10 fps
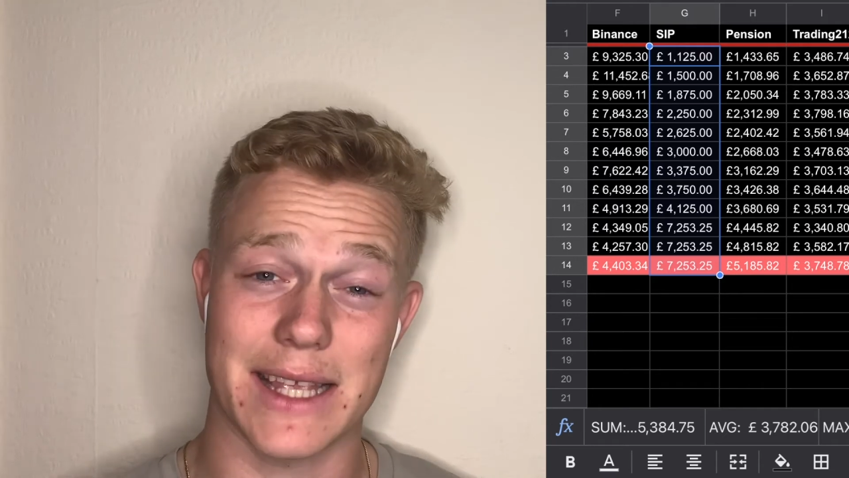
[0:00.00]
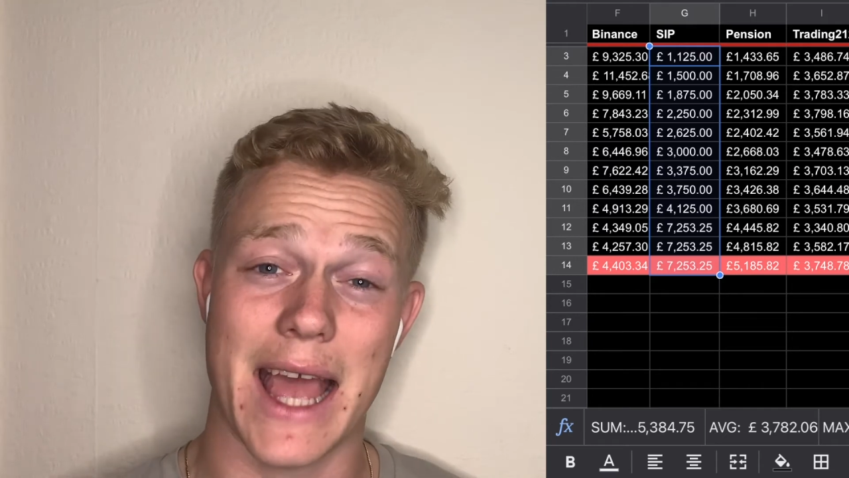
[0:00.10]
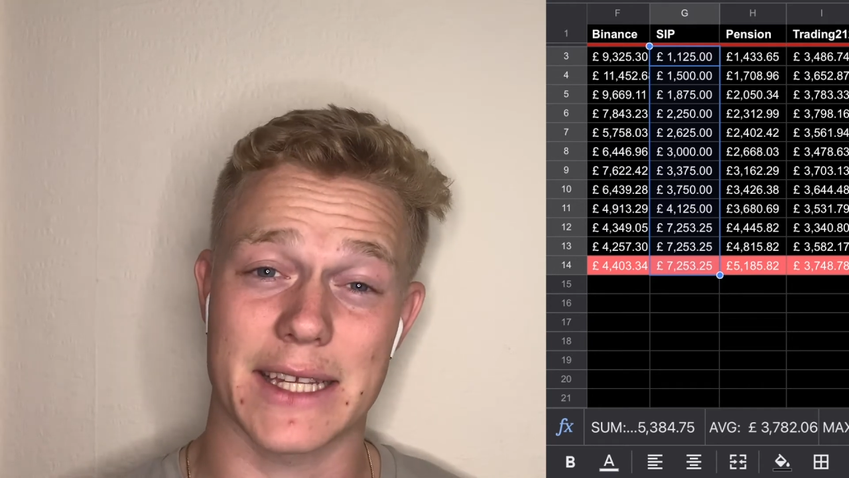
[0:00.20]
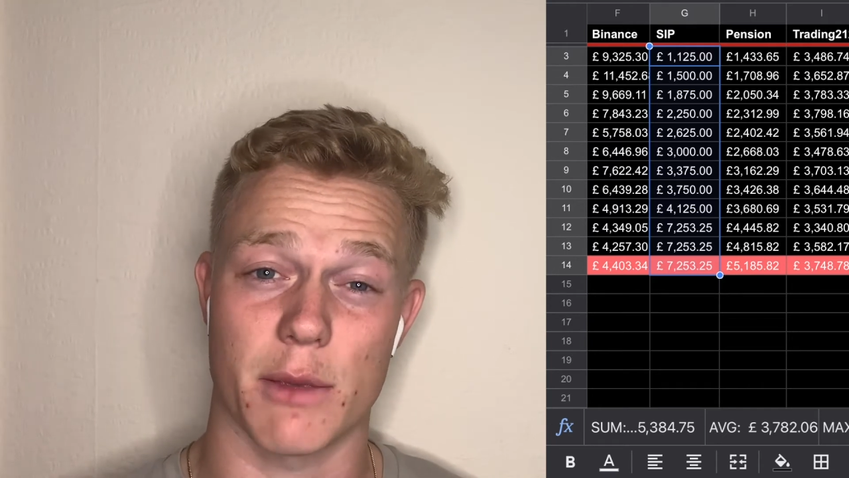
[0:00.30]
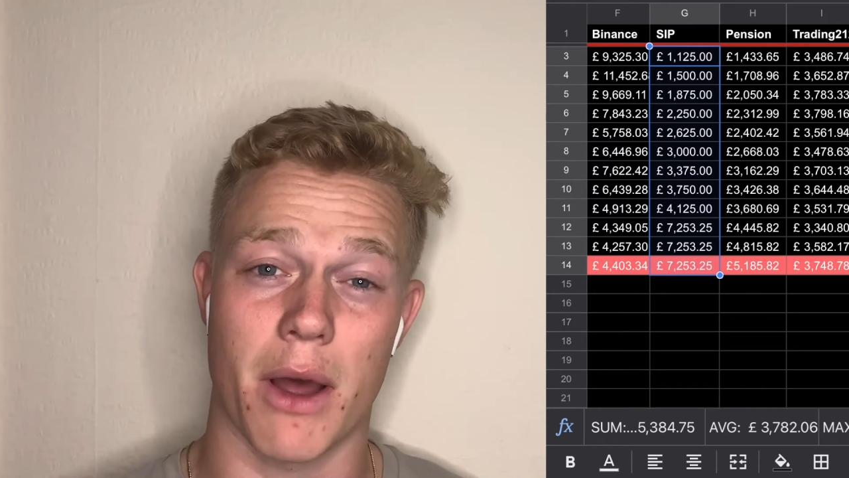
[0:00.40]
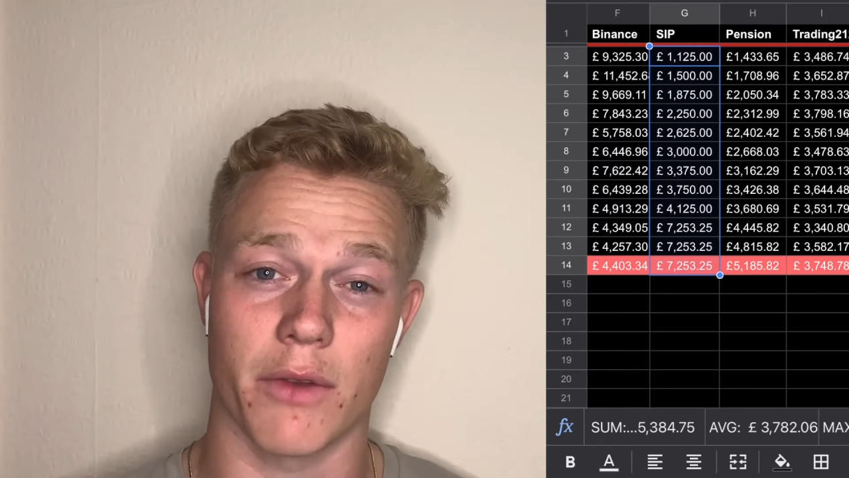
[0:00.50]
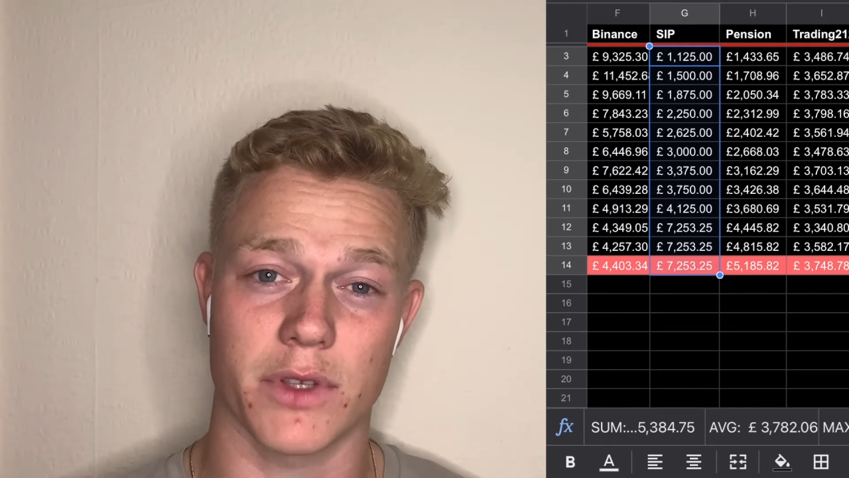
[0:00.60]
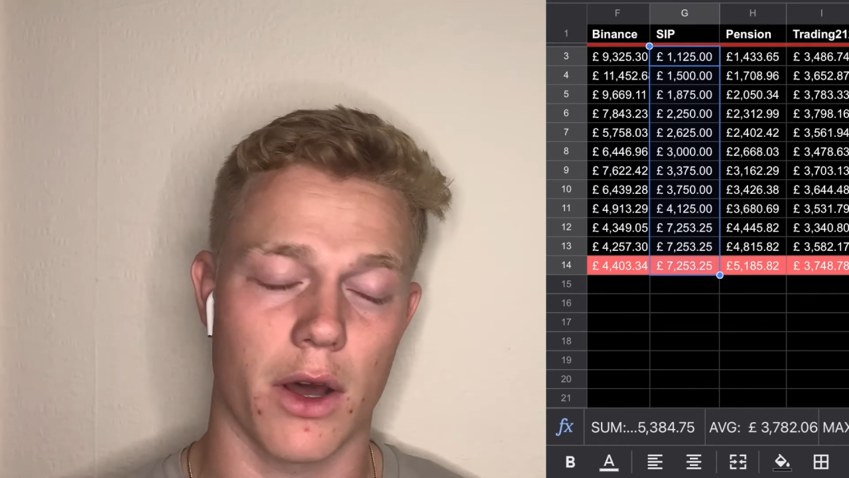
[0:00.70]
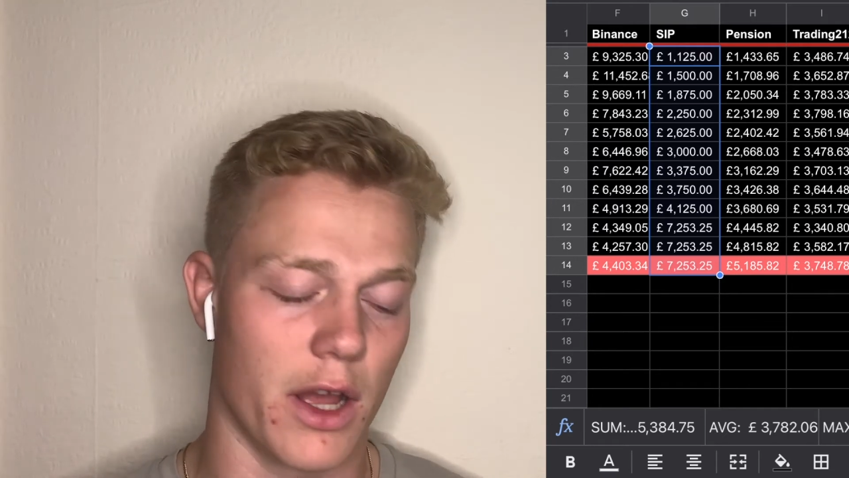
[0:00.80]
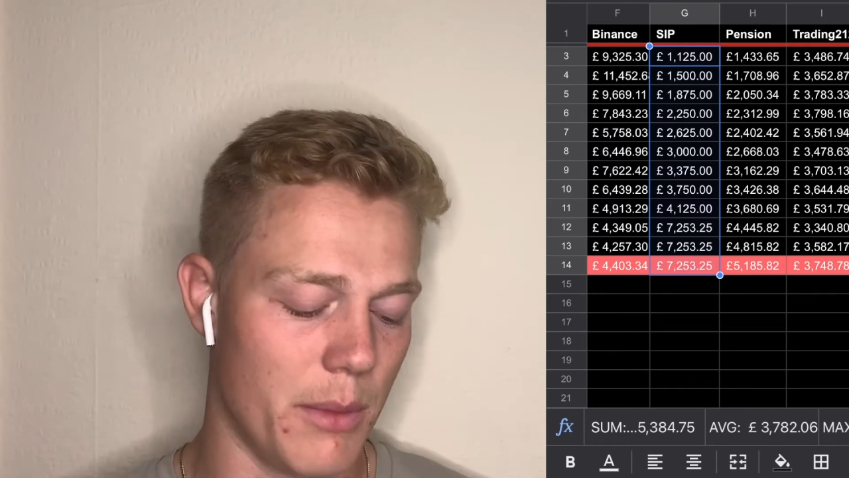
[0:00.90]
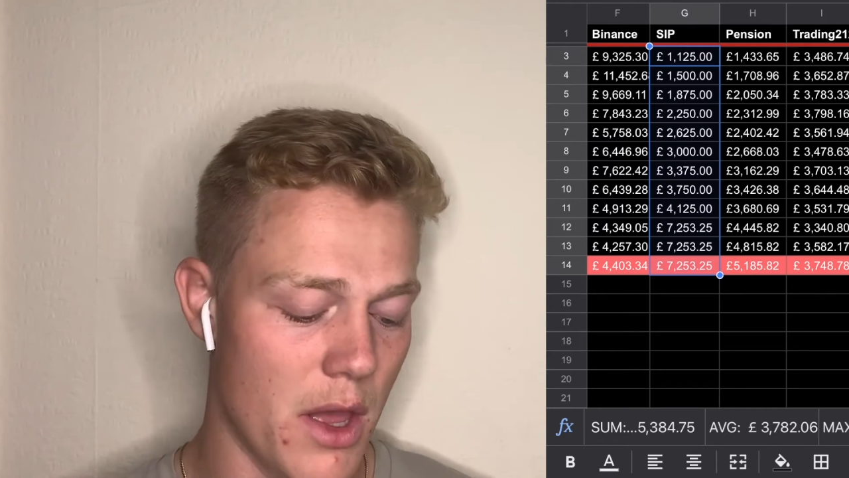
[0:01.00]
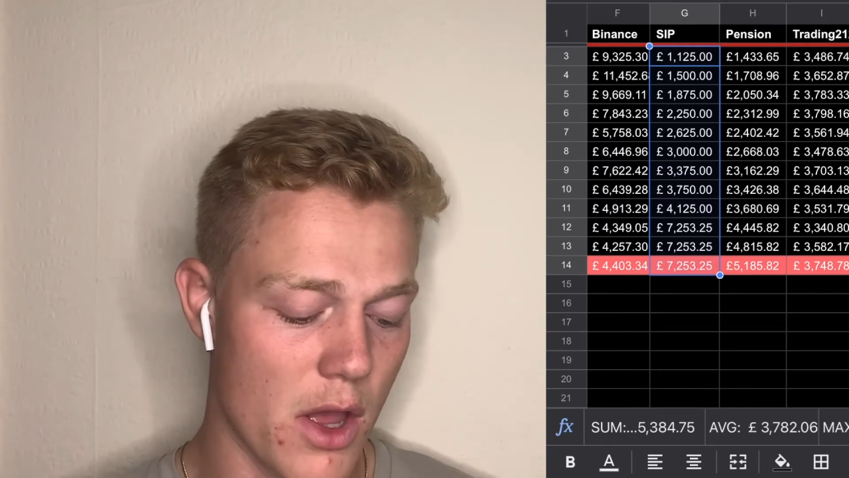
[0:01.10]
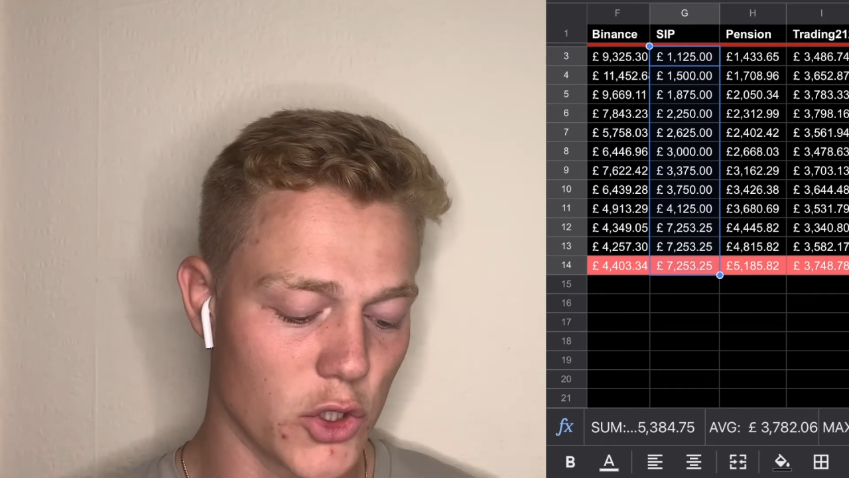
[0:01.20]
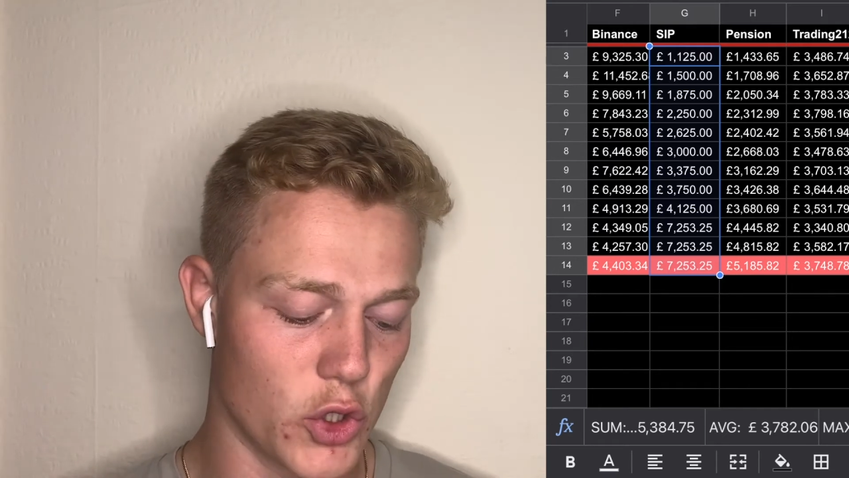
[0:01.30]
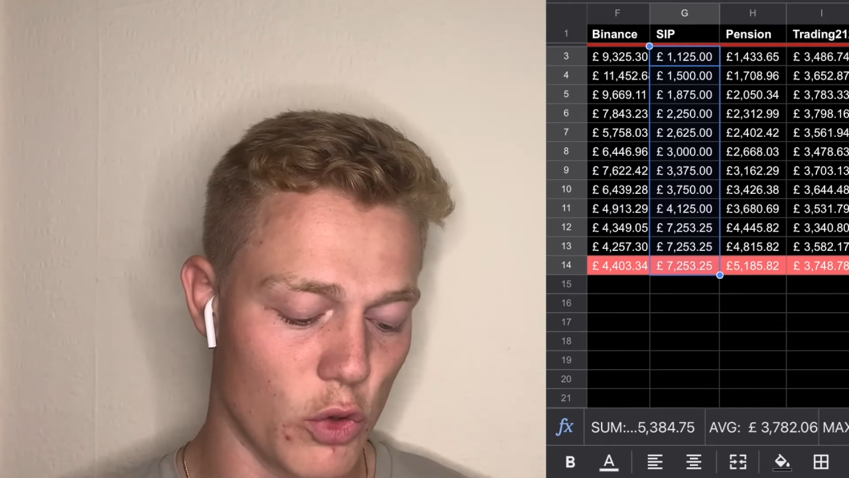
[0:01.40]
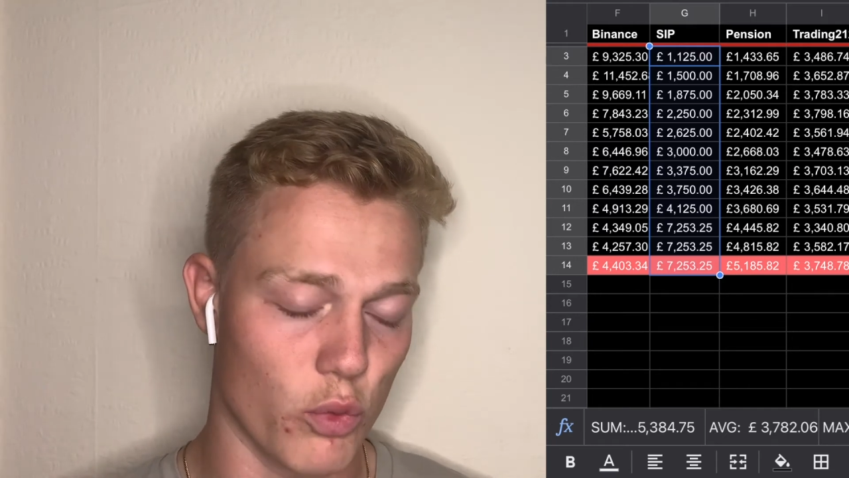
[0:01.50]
X amount of time to